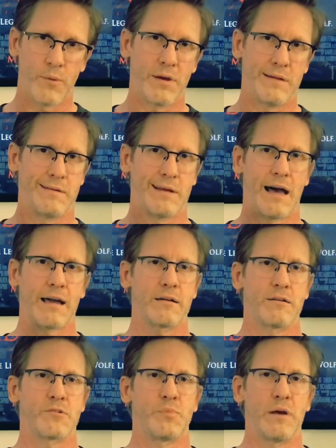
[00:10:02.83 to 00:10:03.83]
them, and I
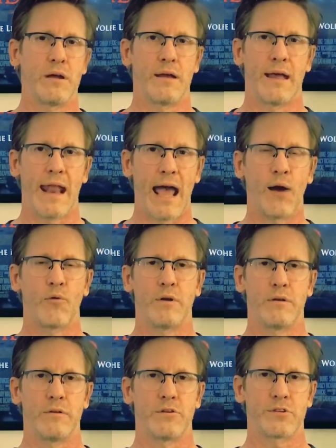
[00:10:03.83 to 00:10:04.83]
could have spent an hour
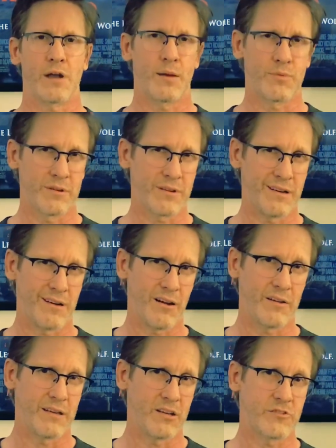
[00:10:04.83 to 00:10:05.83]
in their shops looking at
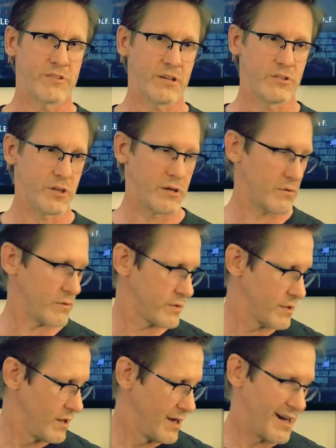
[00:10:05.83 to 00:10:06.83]
all the interesting
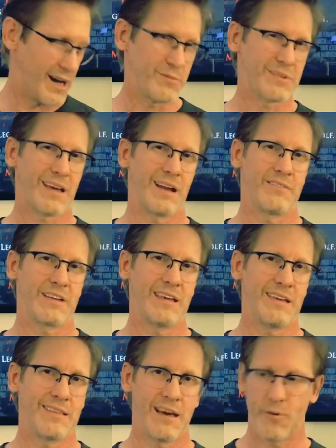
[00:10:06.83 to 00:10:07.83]
journals. I'm just kind of a
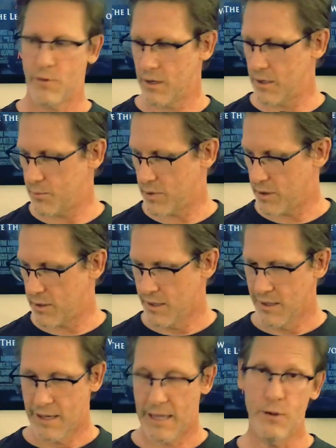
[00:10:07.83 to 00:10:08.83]
geek that way, but
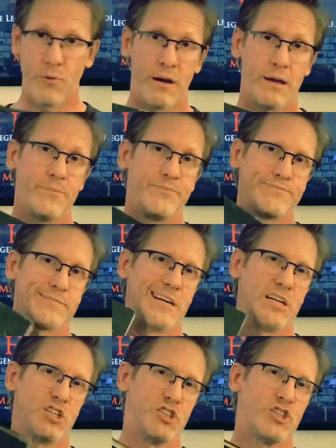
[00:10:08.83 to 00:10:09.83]
anyway,
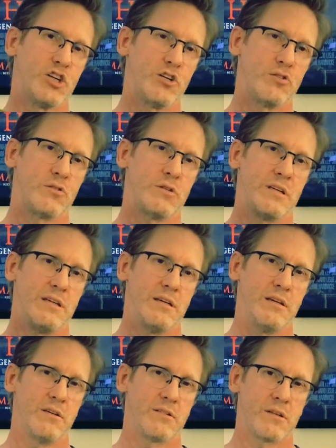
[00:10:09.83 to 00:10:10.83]
journal
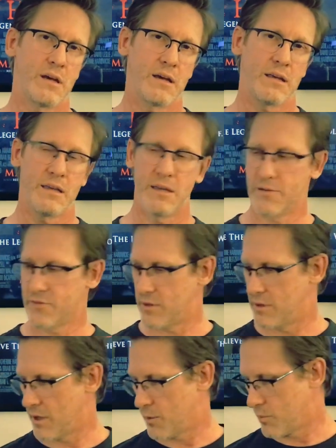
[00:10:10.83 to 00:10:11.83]
is
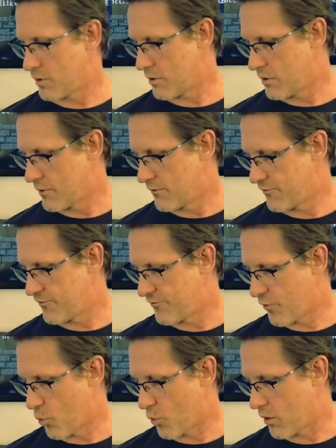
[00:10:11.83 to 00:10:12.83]
gift number
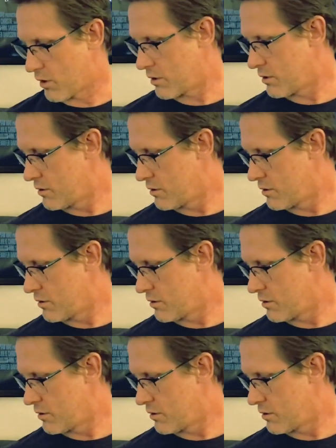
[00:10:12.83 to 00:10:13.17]
4.